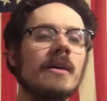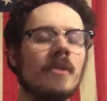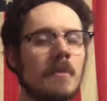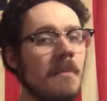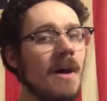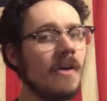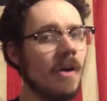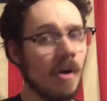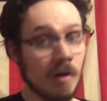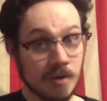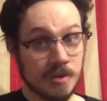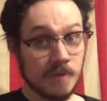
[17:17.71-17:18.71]
or manga
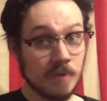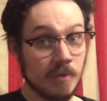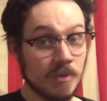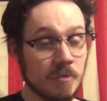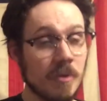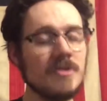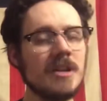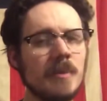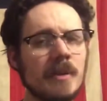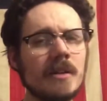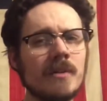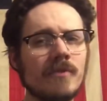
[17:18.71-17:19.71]
artists, for the most part,
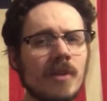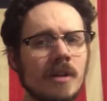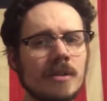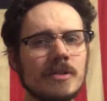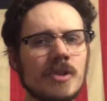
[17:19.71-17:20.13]
typically follow